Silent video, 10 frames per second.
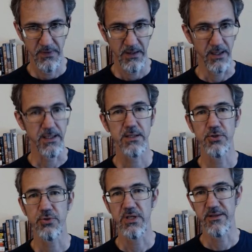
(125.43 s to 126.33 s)
I can't
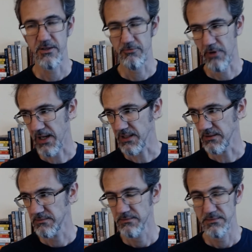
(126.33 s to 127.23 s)
do anything right.
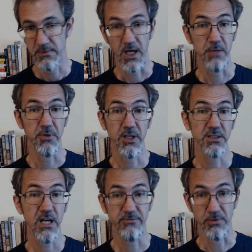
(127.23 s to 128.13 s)
I'm
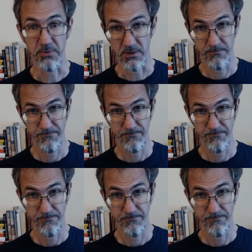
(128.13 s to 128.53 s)
unlovable.